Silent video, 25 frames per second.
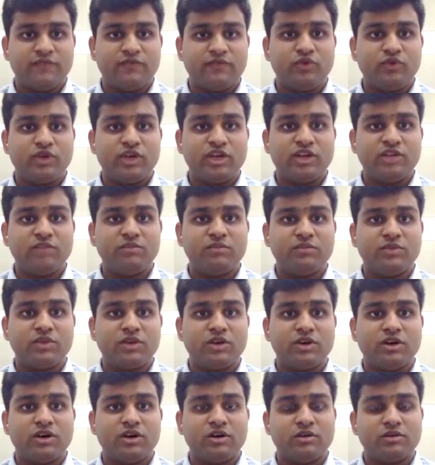If you can
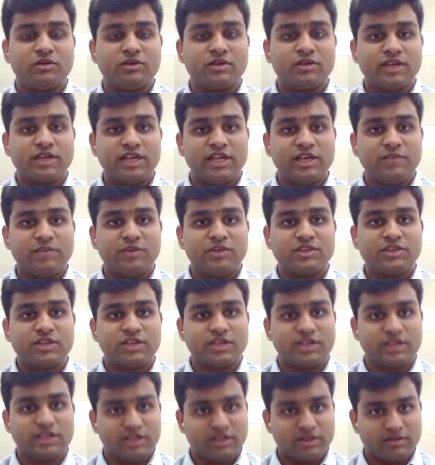uh, keep a
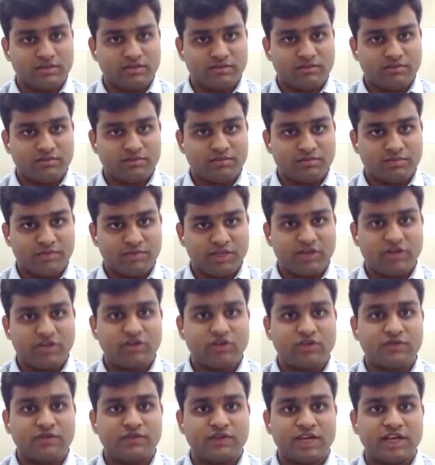certain
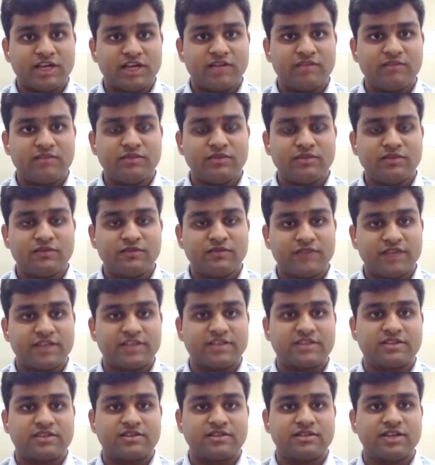period of time
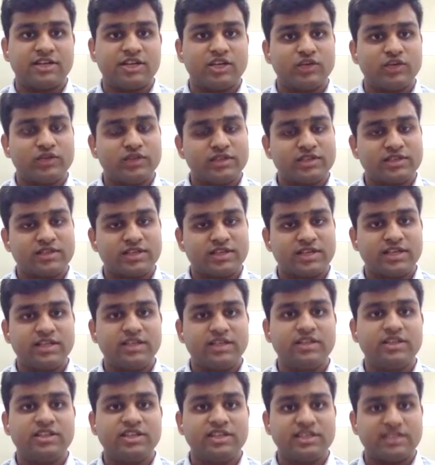fixed that you will study
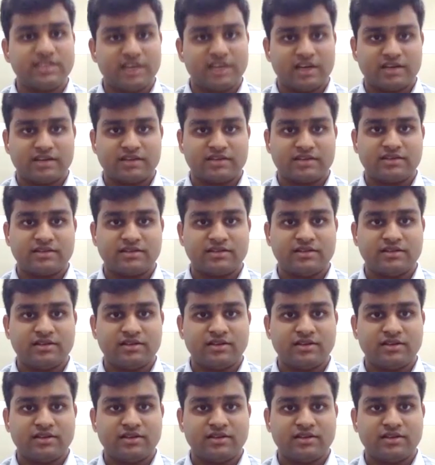in these hours,